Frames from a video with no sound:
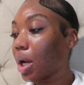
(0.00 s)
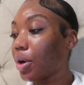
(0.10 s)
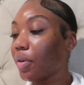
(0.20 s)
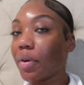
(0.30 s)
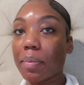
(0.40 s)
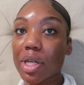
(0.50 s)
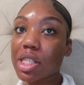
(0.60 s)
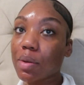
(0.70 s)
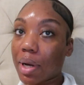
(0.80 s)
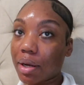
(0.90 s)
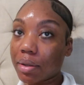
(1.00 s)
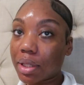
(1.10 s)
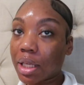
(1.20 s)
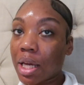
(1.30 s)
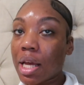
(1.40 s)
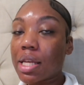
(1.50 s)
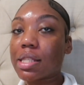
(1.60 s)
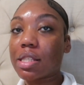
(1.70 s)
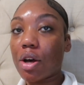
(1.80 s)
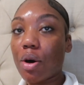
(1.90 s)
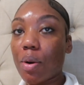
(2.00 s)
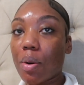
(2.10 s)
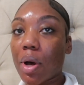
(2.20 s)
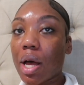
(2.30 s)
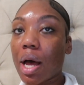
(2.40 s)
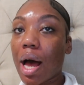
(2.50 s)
november 12th so